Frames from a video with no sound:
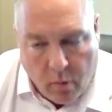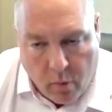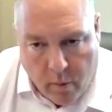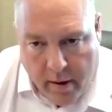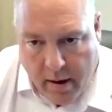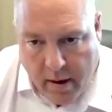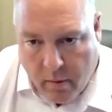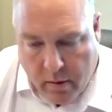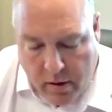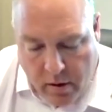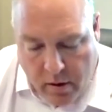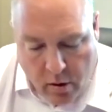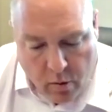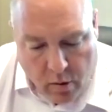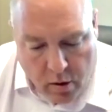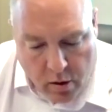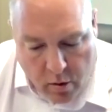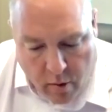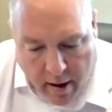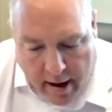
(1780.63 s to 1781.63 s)

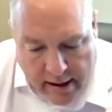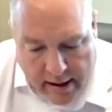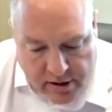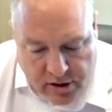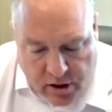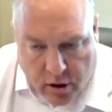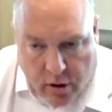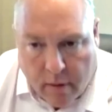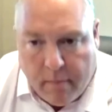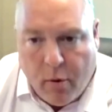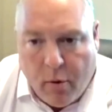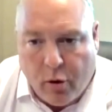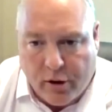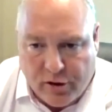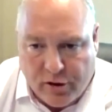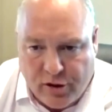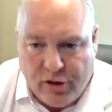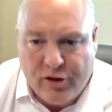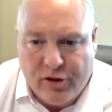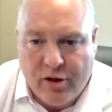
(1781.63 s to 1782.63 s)
It's a
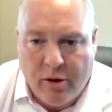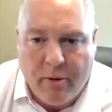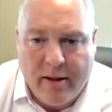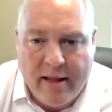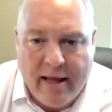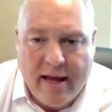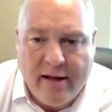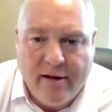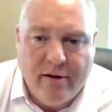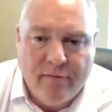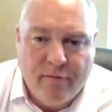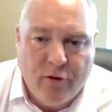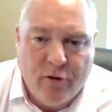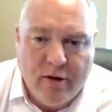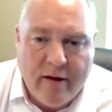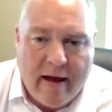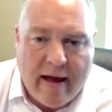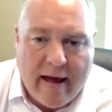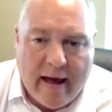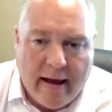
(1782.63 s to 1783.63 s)
commodity. So at the end
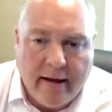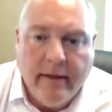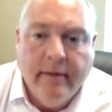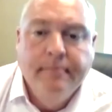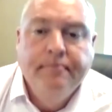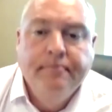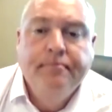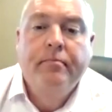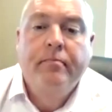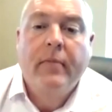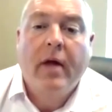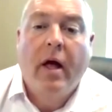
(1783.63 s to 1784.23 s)
of the day,